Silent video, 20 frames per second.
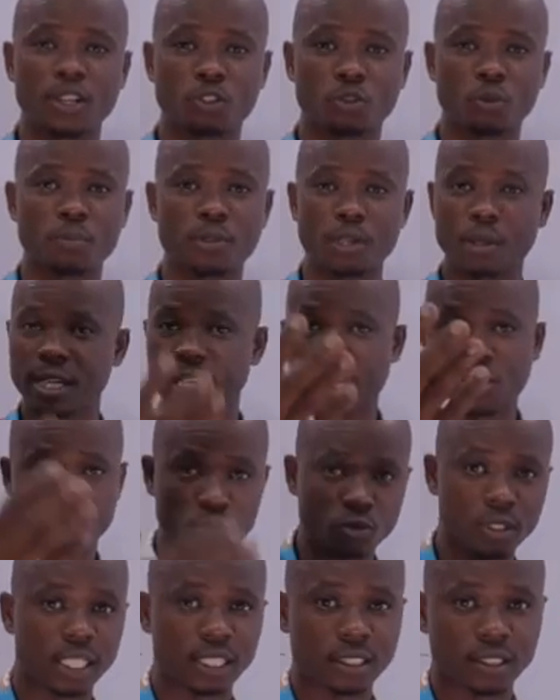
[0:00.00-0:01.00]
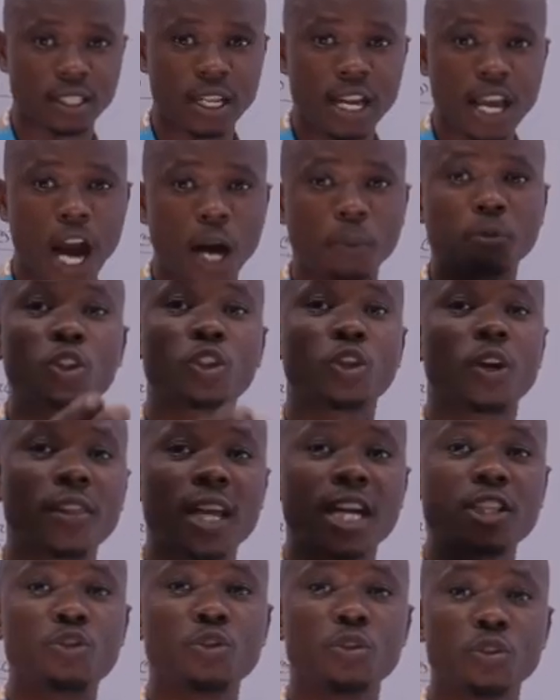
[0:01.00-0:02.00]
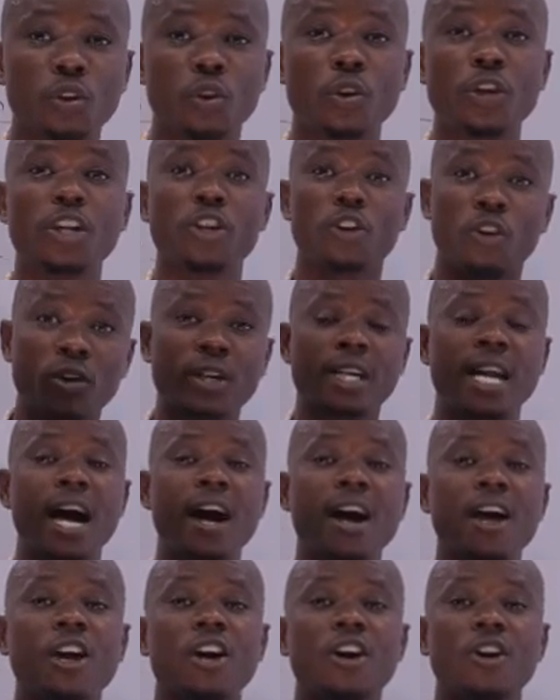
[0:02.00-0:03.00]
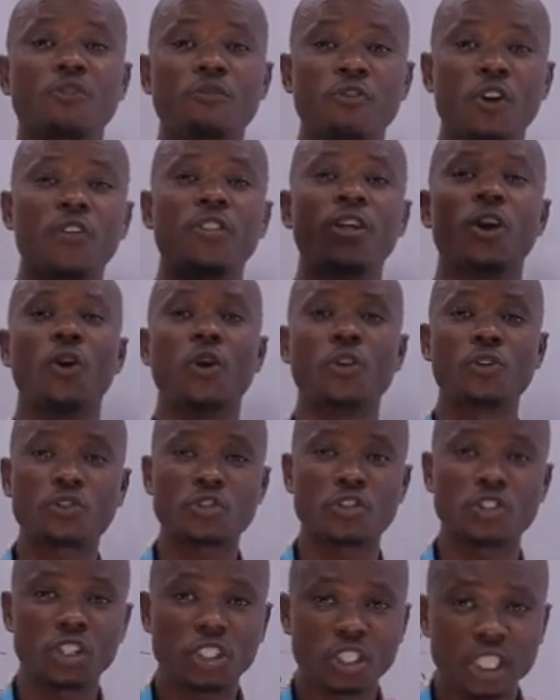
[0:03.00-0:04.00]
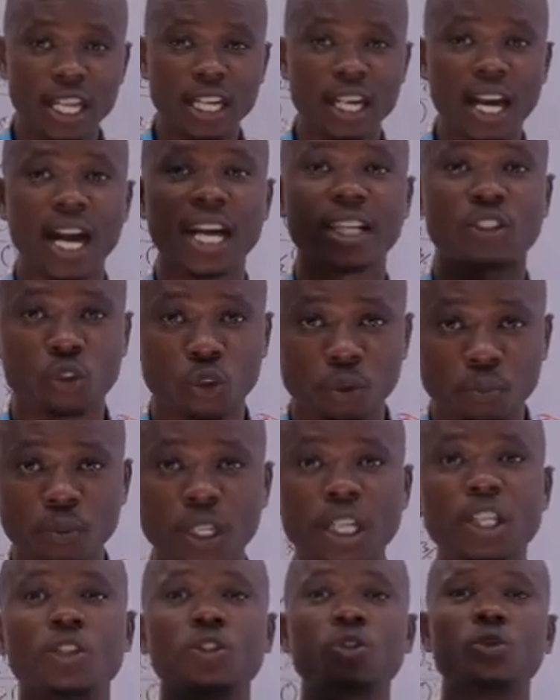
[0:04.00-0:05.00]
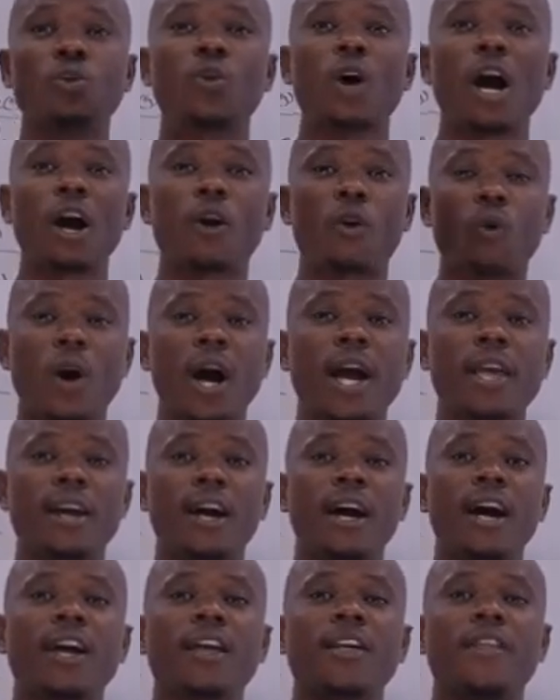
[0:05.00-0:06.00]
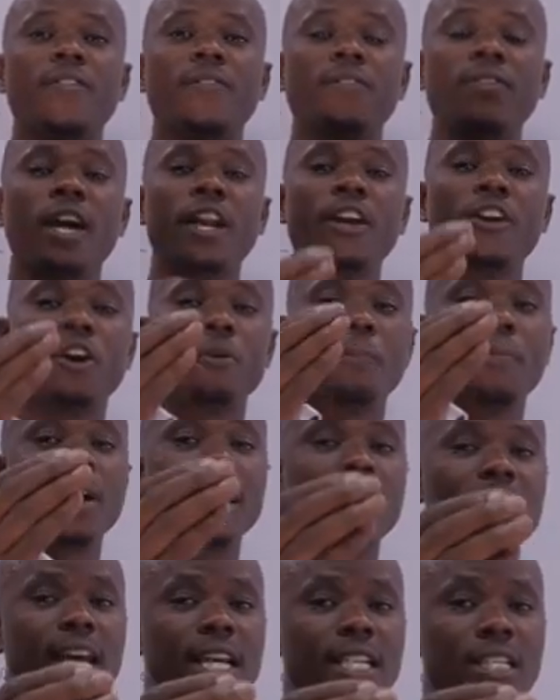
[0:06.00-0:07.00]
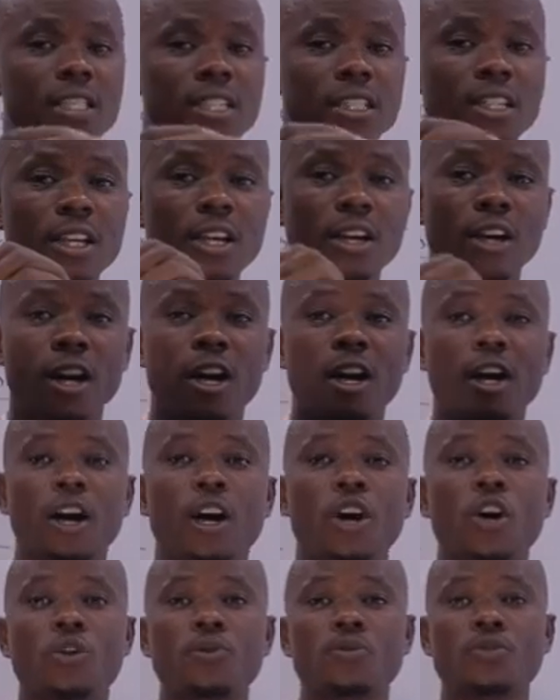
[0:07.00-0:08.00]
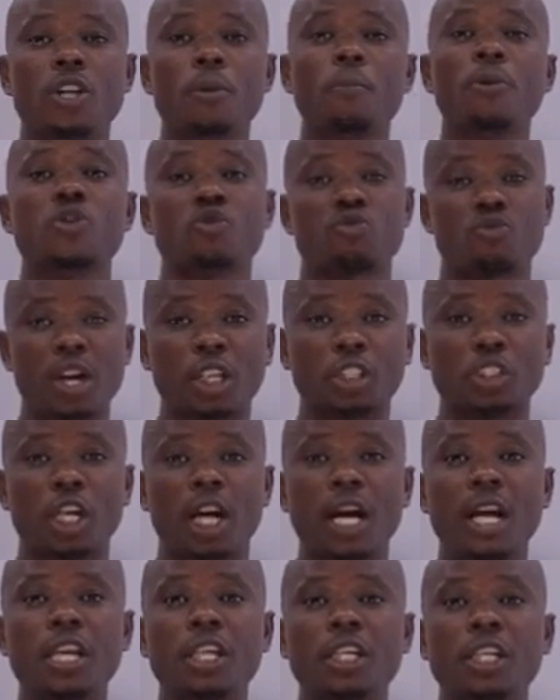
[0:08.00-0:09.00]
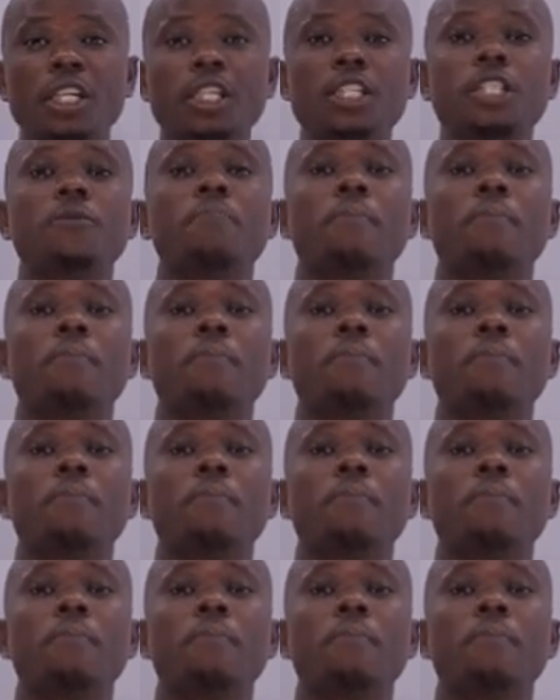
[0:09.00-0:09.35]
atom, my dear student? I'm sure that you know. In order for the oxygen atom to acquire the noble gas stable structure, it